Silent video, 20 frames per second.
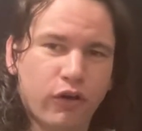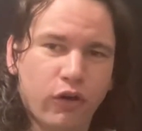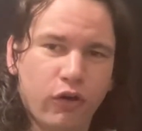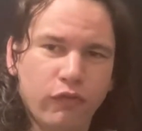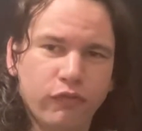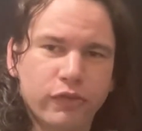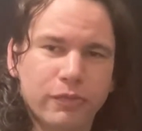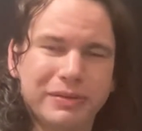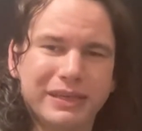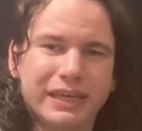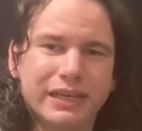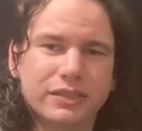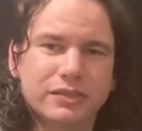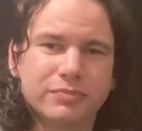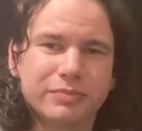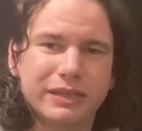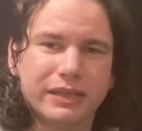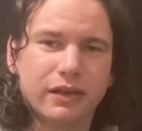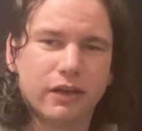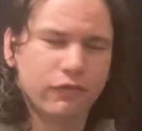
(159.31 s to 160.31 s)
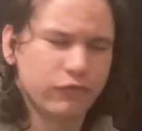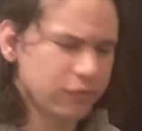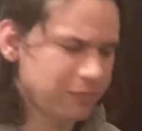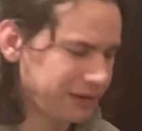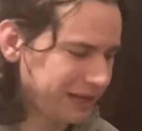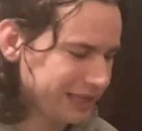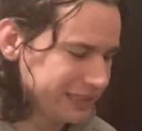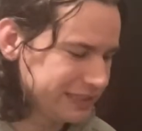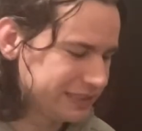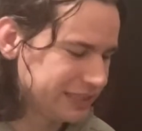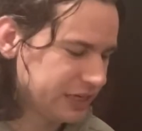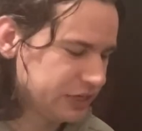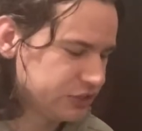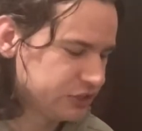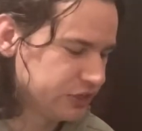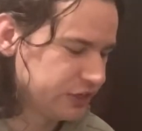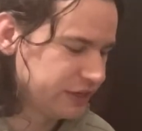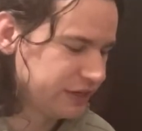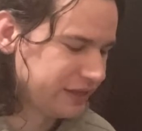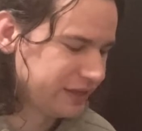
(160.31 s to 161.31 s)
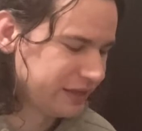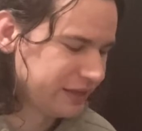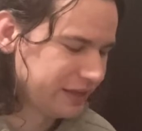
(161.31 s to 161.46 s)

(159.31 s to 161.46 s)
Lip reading: of the PlayStation